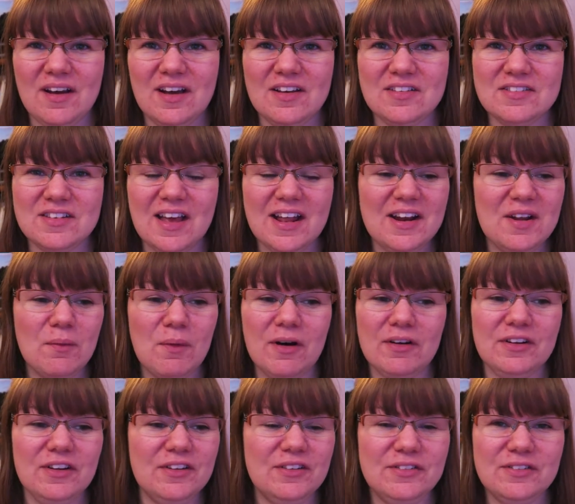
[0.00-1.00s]
as
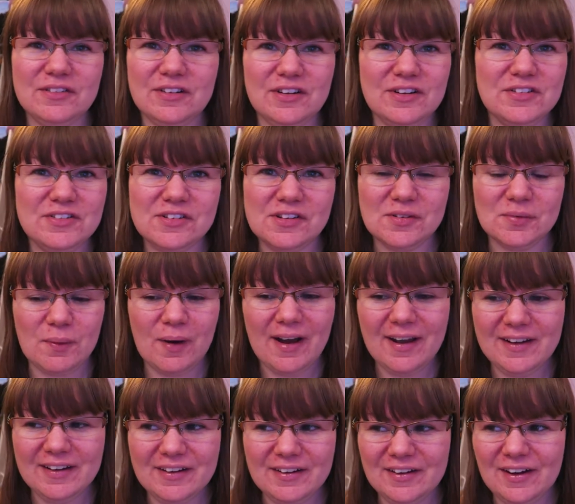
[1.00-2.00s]
anyone who loses
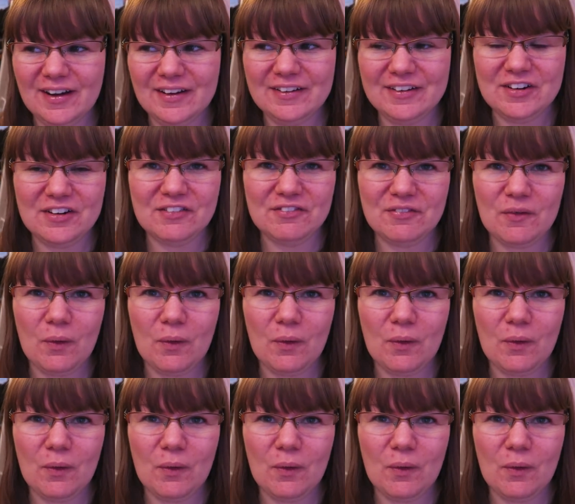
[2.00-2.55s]
weight, you know, you're